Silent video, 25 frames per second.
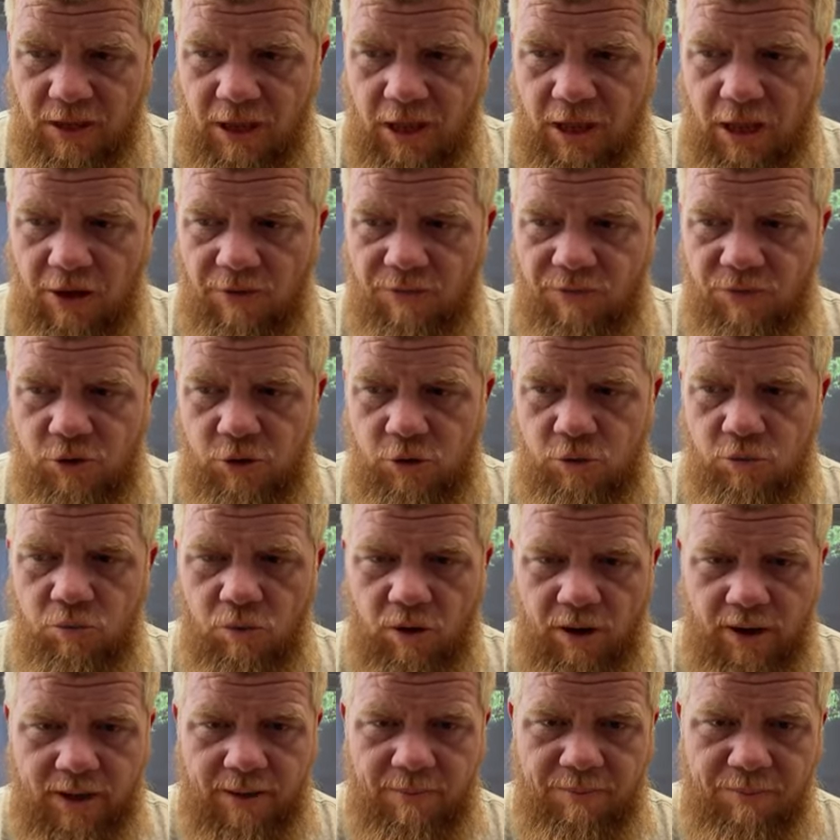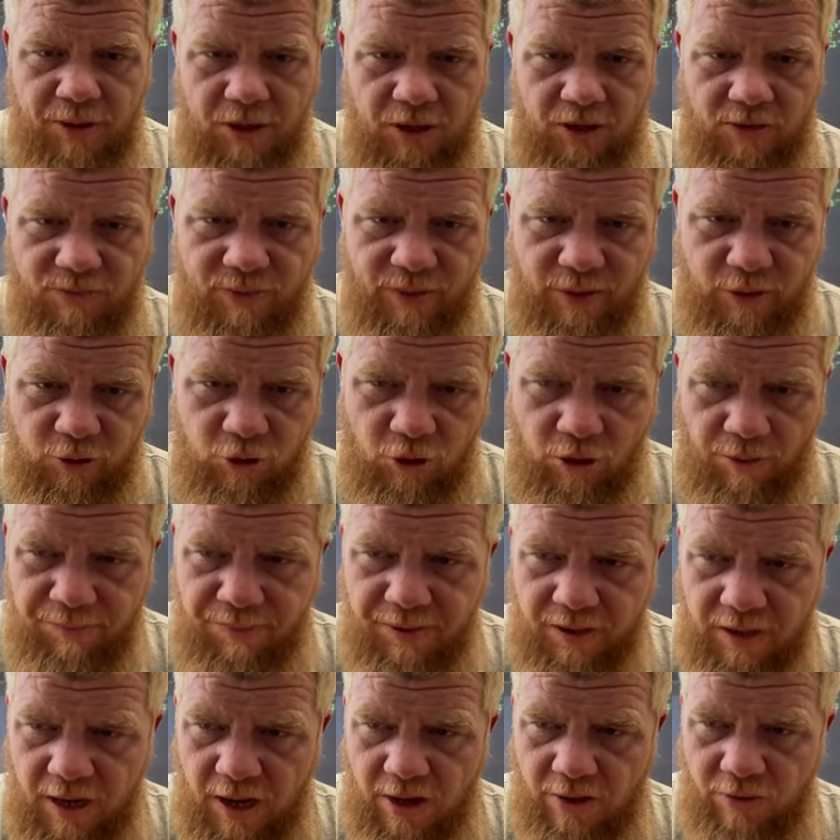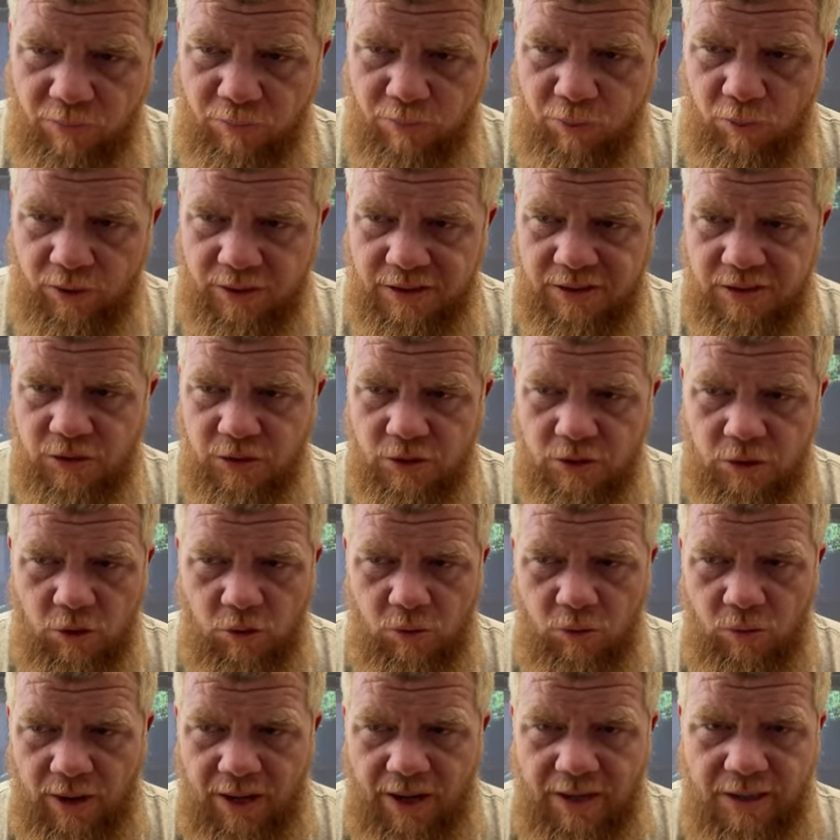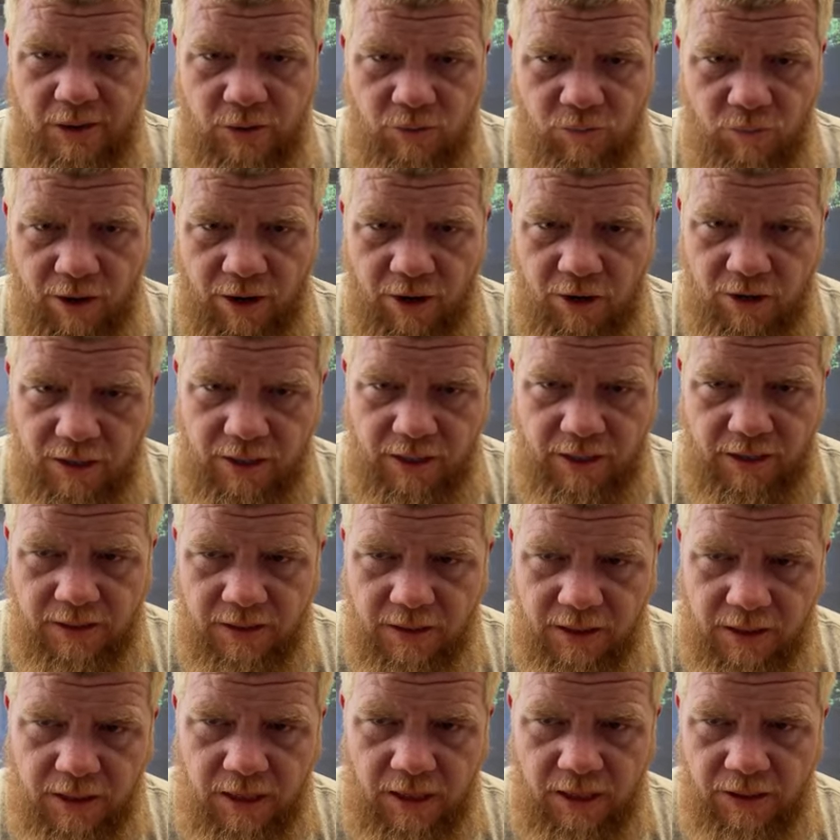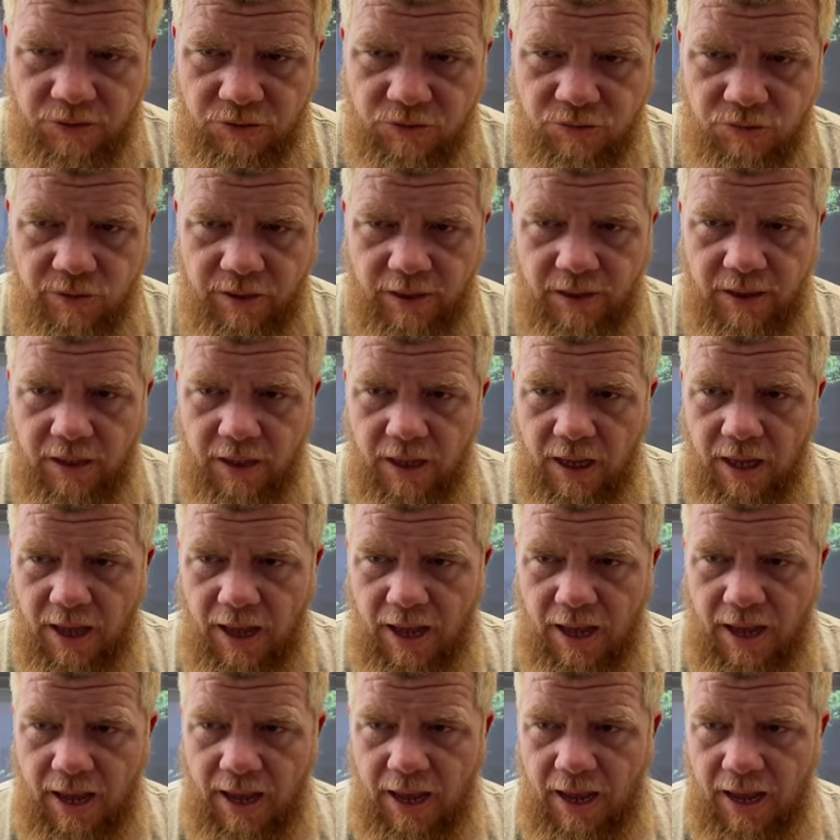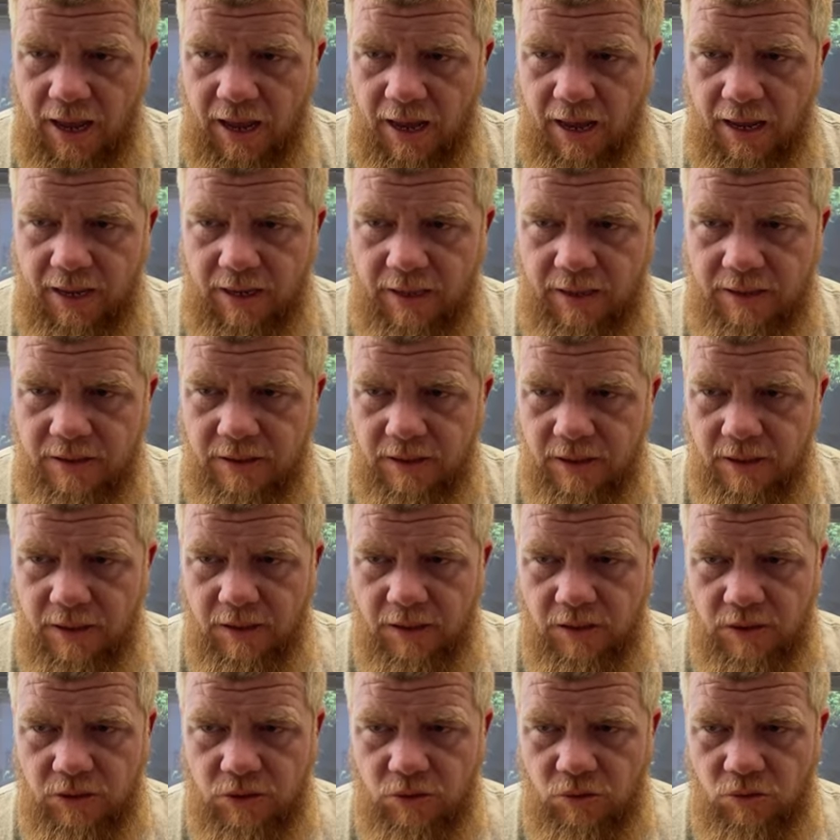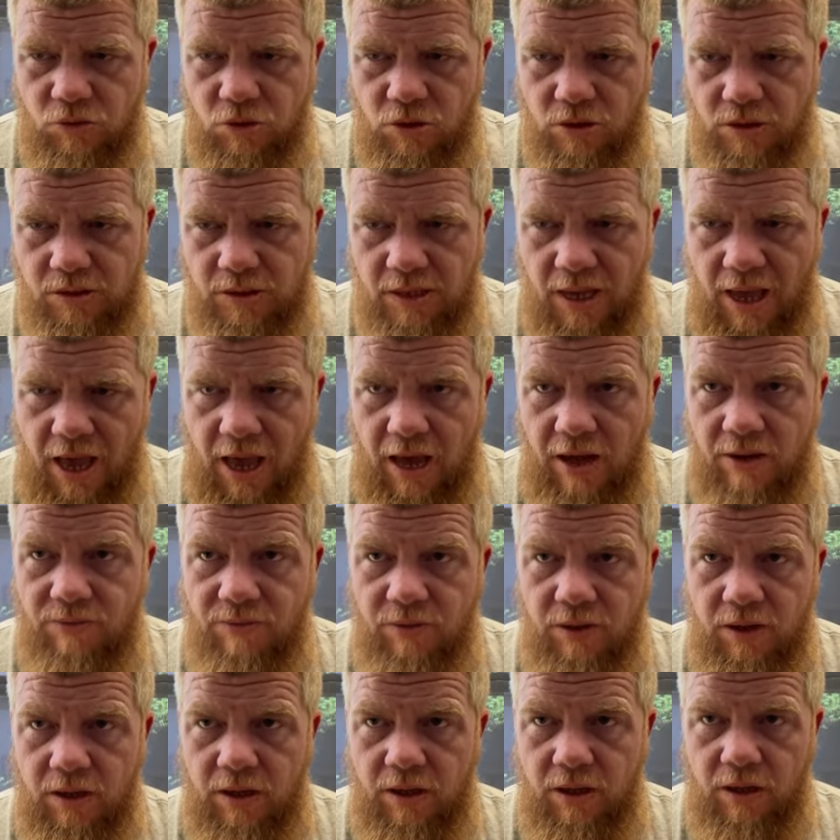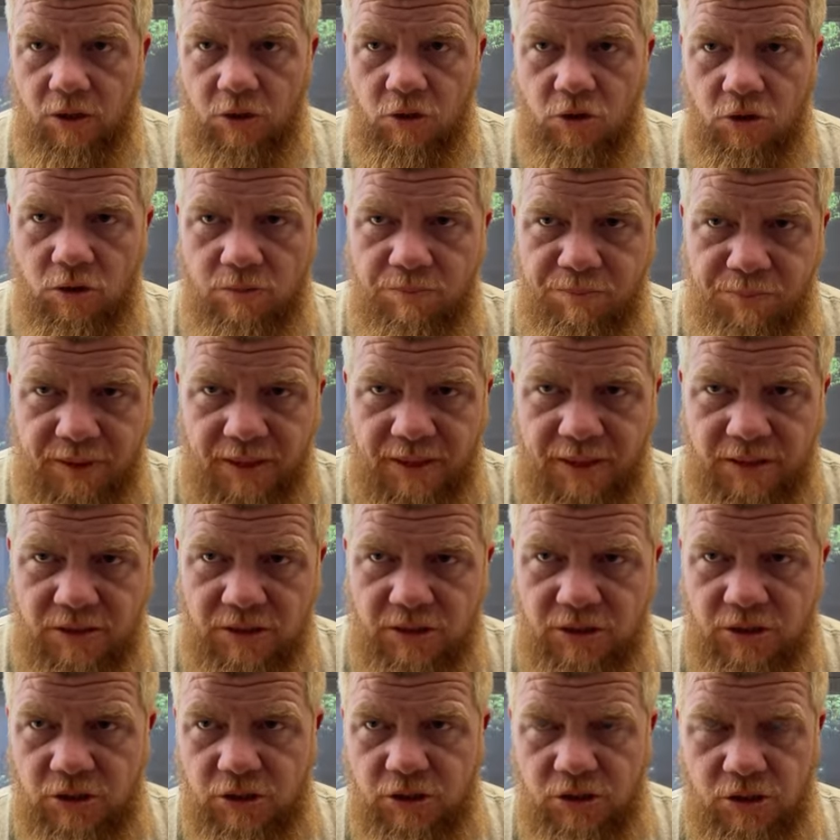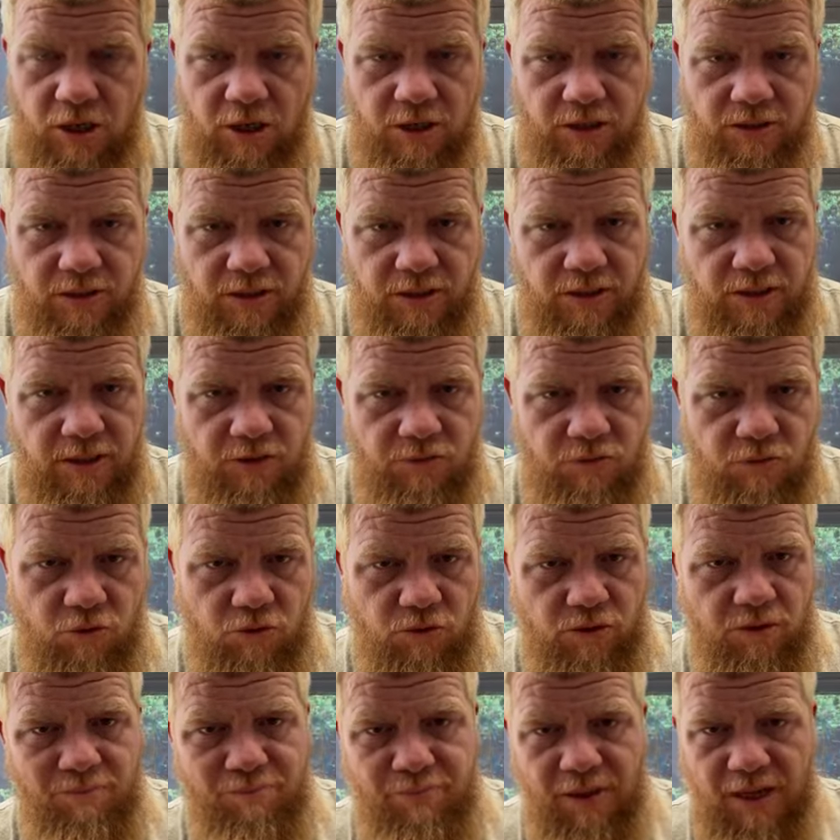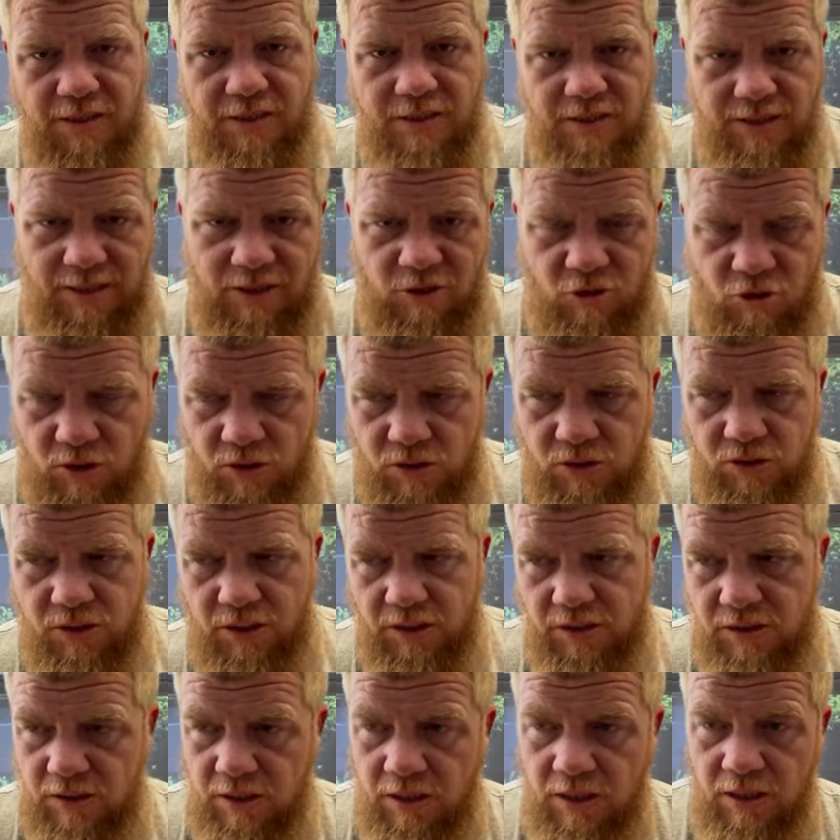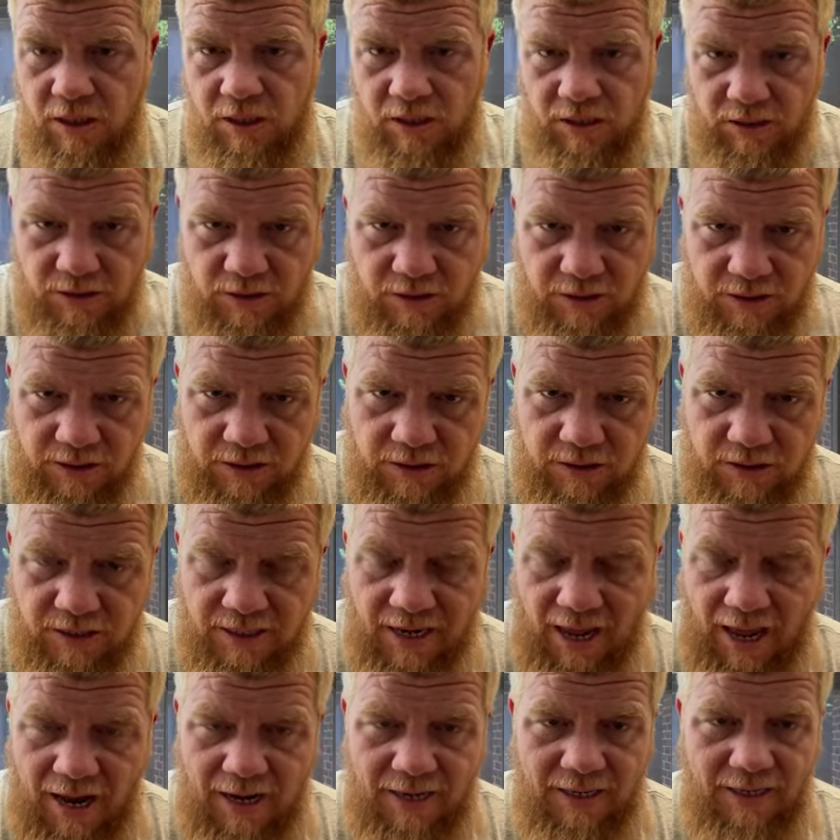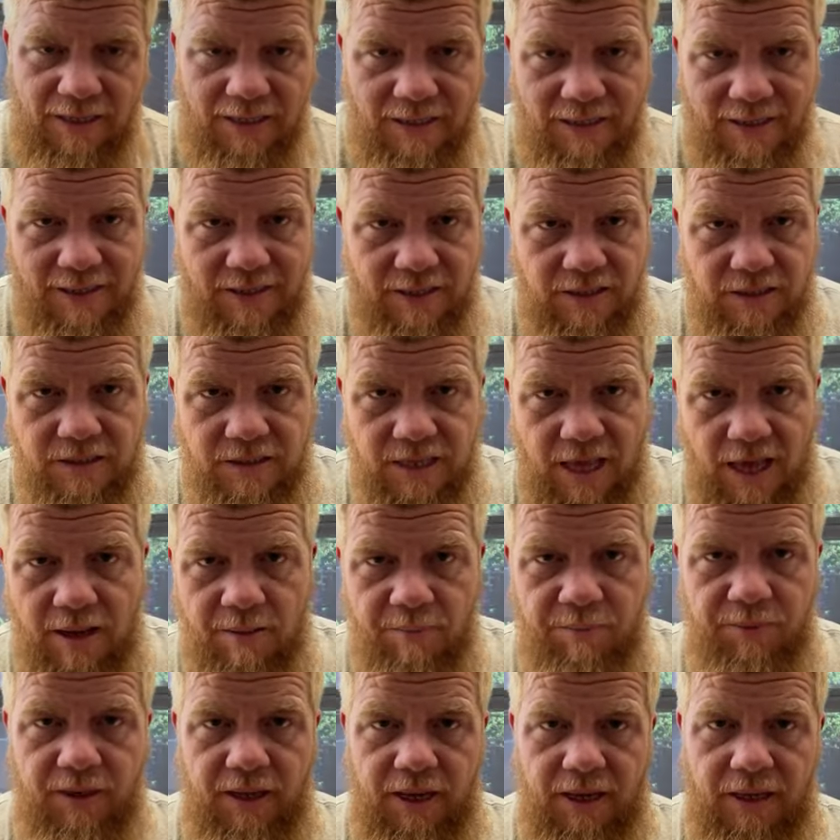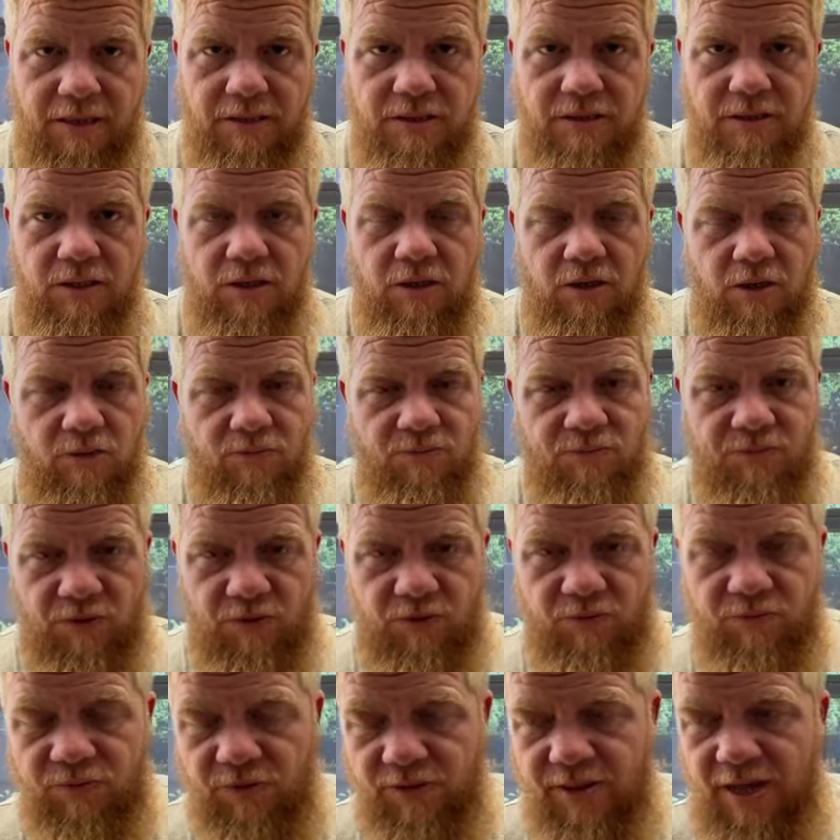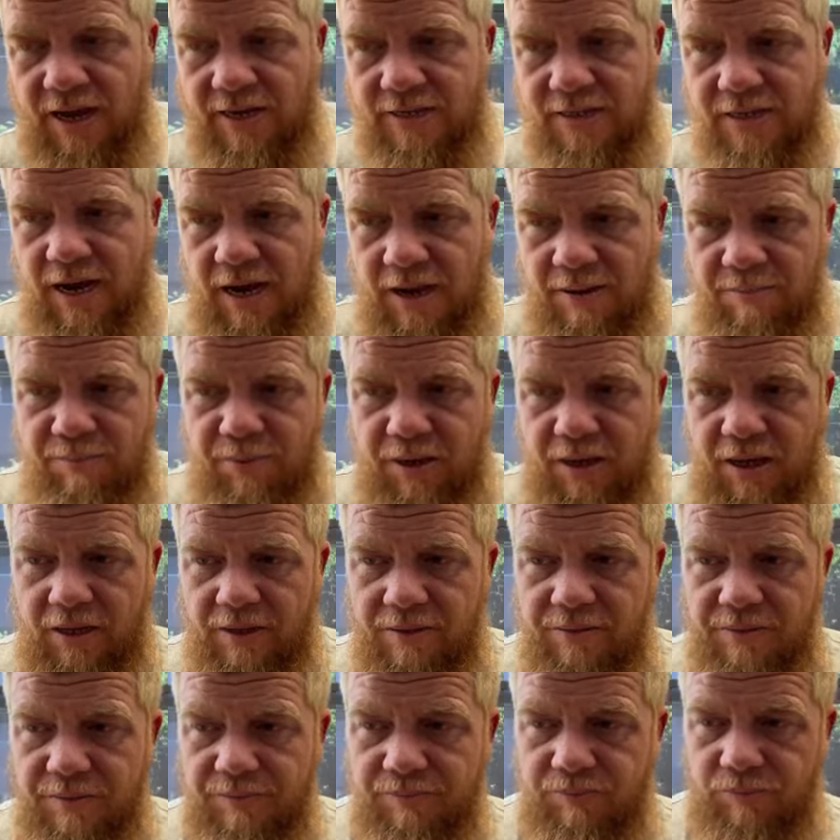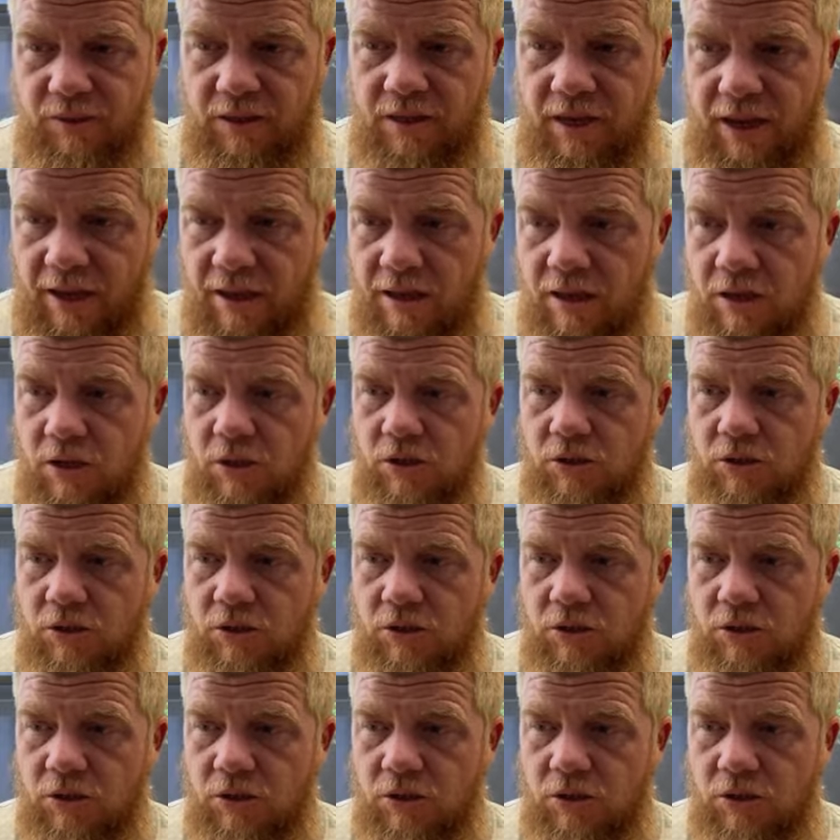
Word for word: if you want a perfect jumping off point to go anywhere in the country and you know just have a, a, good place to start that gives you the best logistics cincinnati is that place for for that time being Okay,